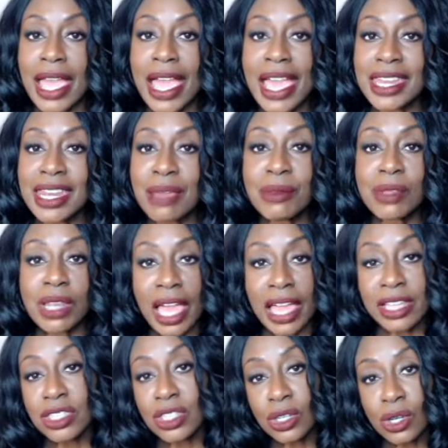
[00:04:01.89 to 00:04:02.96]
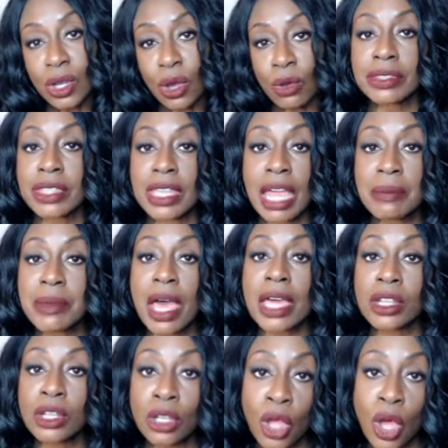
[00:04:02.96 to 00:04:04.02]
And I'm glad to know that I'm not
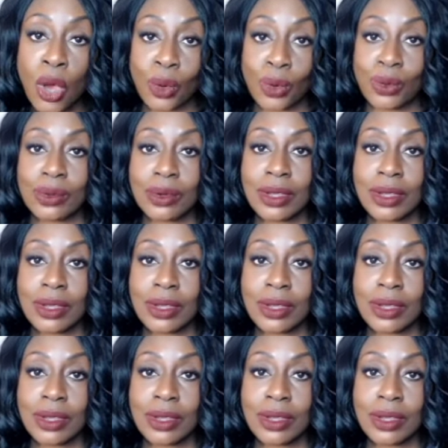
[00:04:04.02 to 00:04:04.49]
alone.